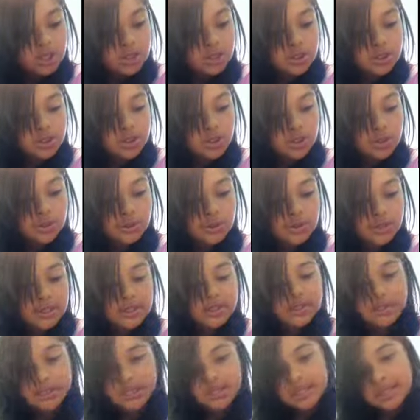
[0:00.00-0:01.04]
Do you use
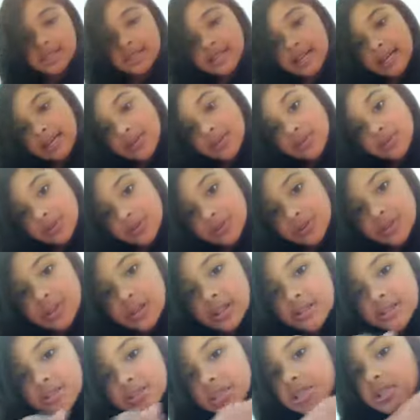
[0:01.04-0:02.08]
sunscreen? Yes, I do use
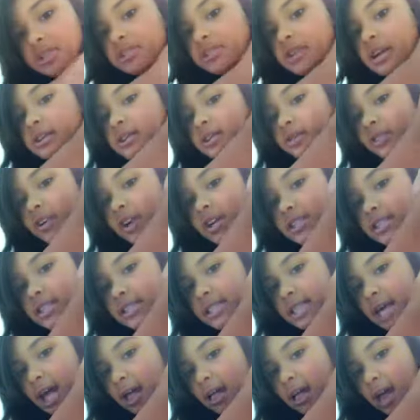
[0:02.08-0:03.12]
sunscreen. Uh, if you guys
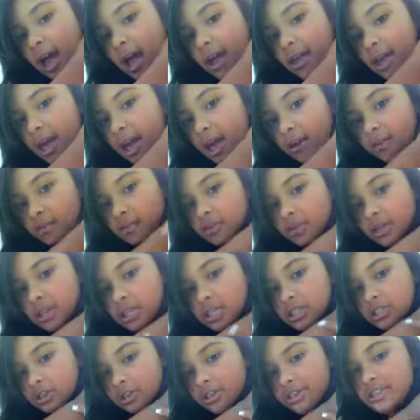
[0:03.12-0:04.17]
can tell, I have
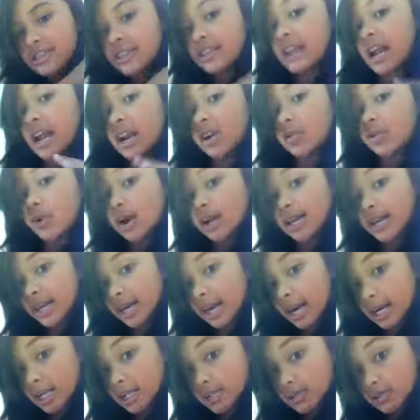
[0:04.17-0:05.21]
really dark skin. I don't want to
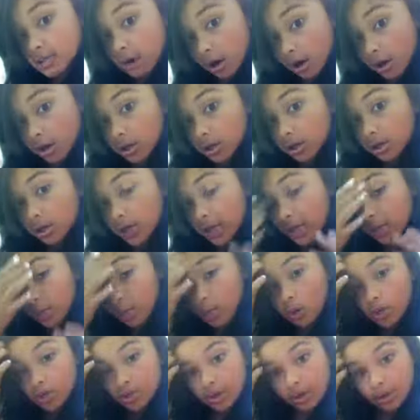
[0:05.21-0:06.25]
get any dark, any
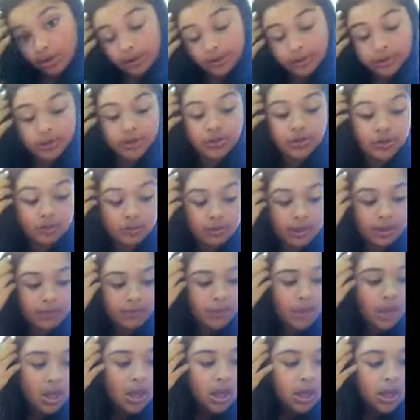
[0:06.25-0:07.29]
more darker, so yeah.
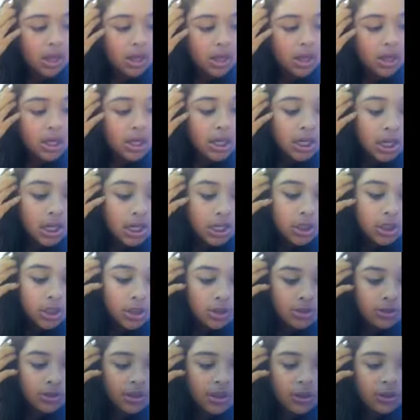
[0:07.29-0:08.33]
Do
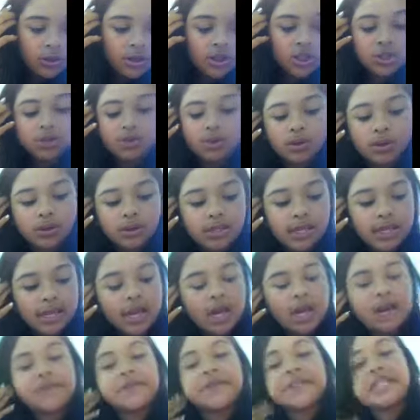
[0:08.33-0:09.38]
you think we should take
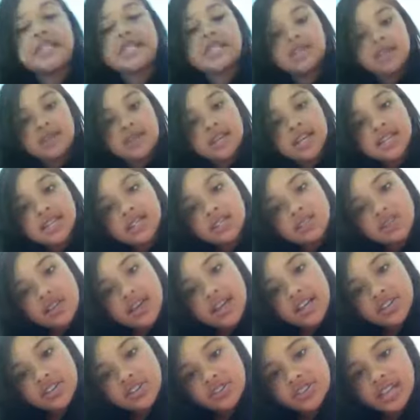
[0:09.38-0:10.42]
care of our skin? Yes, you
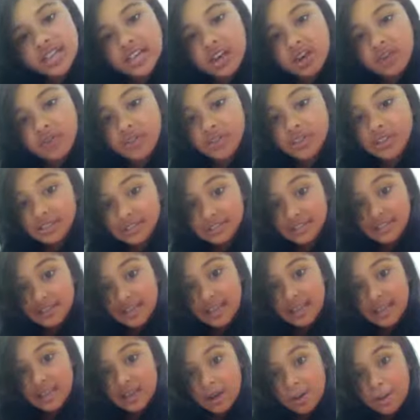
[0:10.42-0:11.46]
guys should take care of your
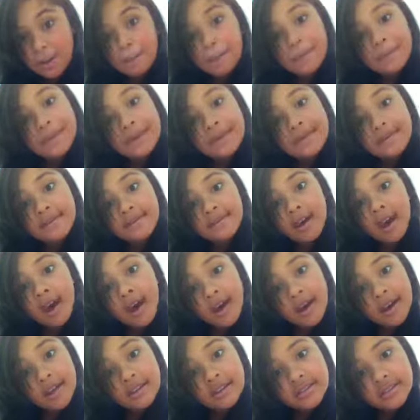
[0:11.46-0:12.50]
skin
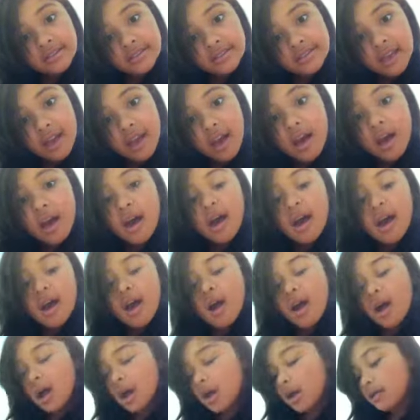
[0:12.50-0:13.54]
because
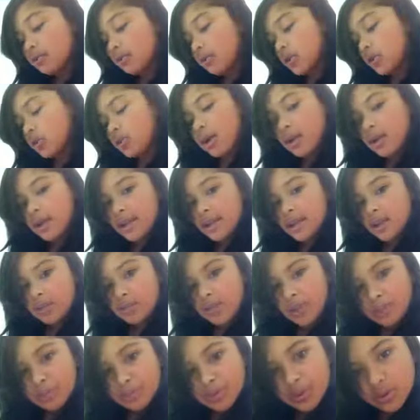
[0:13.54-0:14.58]
um, you don't want any
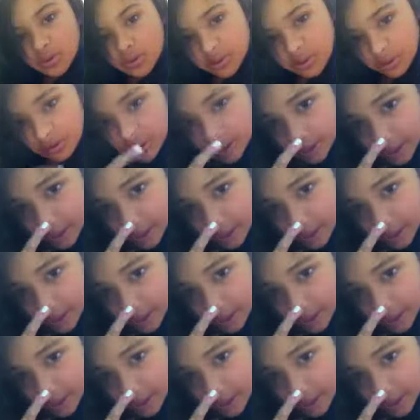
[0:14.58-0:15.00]
pimples on